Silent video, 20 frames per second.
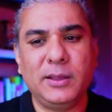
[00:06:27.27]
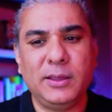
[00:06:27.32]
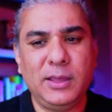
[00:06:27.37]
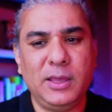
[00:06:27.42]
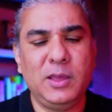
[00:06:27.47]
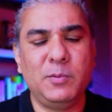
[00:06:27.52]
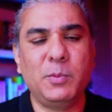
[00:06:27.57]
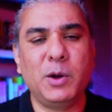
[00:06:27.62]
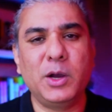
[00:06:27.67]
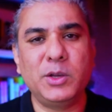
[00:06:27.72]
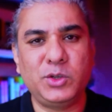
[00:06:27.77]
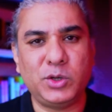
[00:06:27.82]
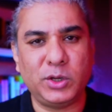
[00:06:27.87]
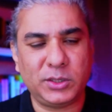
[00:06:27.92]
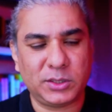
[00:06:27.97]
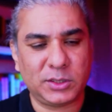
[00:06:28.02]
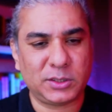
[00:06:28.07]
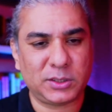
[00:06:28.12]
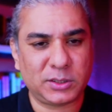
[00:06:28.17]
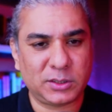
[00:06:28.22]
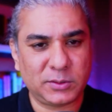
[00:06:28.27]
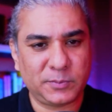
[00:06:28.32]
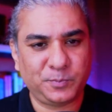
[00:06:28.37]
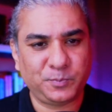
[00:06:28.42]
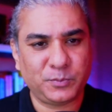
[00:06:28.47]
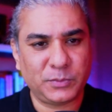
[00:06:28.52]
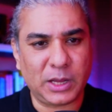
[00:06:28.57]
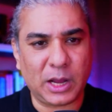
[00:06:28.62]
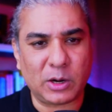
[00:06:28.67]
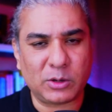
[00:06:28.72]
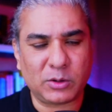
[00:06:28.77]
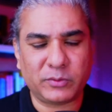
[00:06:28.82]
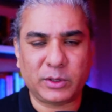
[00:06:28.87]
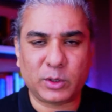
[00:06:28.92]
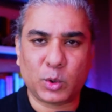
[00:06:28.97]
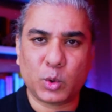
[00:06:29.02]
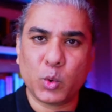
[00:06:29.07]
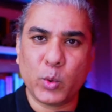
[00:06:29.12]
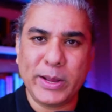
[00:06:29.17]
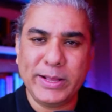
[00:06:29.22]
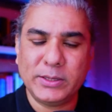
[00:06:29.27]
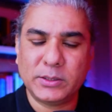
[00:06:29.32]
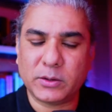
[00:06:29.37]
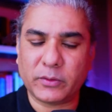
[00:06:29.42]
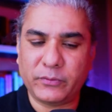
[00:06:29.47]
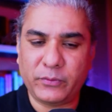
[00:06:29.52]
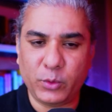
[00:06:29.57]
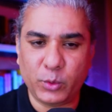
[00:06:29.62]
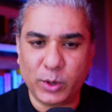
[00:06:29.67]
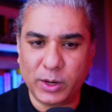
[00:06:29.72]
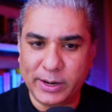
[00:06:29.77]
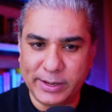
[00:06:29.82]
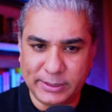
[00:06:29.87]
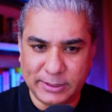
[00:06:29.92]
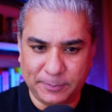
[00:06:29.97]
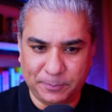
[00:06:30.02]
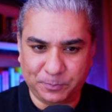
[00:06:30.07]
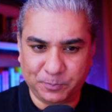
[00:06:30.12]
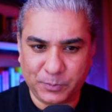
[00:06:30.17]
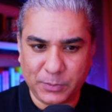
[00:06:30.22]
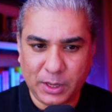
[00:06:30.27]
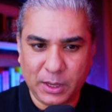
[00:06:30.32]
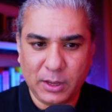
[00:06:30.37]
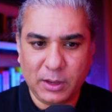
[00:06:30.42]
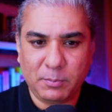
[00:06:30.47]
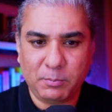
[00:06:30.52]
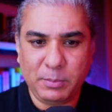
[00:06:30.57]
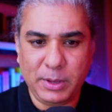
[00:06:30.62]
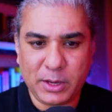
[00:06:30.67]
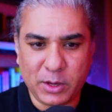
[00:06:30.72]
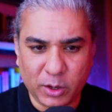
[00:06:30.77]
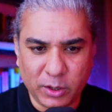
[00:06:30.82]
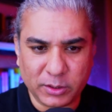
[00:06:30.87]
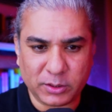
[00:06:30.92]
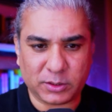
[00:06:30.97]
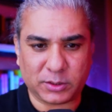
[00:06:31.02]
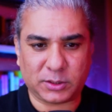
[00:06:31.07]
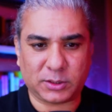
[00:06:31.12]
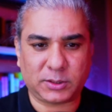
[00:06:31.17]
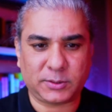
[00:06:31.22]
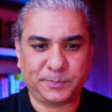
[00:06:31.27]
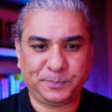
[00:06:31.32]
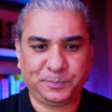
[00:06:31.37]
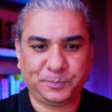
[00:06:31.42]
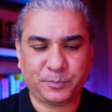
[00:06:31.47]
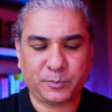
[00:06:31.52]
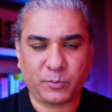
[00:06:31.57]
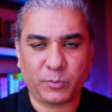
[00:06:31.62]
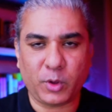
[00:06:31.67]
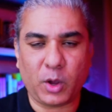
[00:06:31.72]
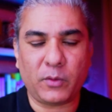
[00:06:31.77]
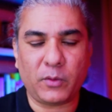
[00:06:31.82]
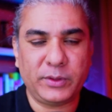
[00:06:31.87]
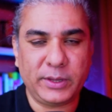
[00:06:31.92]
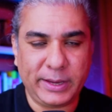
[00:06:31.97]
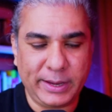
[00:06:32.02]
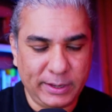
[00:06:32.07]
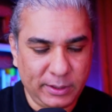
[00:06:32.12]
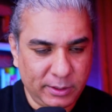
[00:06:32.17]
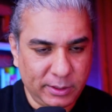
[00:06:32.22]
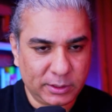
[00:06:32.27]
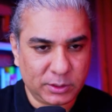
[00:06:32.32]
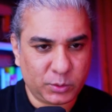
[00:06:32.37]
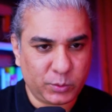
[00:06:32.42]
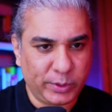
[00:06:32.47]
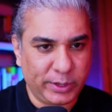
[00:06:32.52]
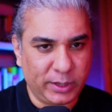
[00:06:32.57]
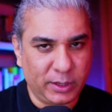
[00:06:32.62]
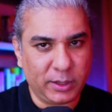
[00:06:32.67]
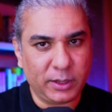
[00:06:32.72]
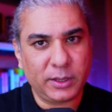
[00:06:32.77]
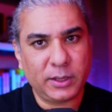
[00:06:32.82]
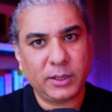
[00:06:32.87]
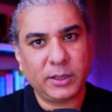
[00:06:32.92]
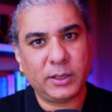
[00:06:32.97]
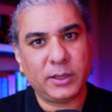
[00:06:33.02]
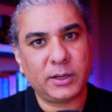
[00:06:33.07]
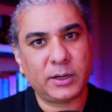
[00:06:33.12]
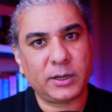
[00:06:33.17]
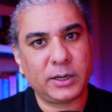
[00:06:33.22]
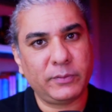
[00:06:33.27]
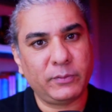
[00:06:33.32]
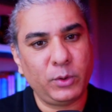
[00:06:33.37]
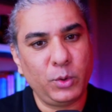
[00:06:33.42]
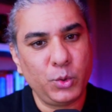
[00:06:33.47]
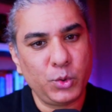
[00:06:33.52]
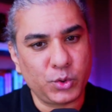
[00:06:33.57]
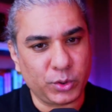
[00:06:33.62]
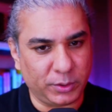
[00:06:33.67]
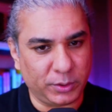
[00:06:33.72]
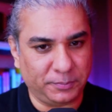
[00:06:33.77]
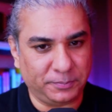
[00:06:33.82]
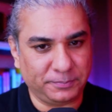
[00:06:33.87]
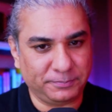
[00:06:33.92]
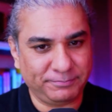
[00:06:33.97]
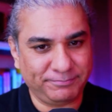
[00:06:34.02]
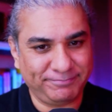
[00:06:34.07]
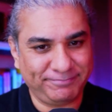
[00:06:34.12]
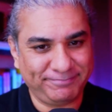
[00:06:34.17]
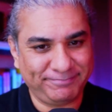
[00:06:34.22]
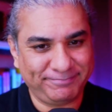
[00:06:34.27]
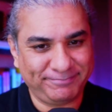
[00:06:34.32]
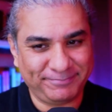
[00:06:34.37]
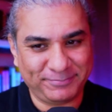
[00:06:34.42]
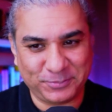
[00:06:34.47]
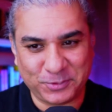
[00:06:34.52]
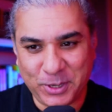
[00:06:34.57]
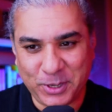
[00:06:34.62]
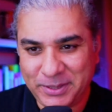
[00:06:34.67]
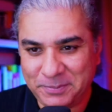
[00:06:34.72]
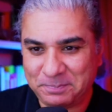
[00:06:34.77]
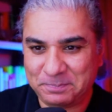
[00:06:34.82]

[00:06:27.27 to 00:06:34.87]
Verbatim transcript: emerges out of the ruins of feudalism because of the Industrial Revolution, right?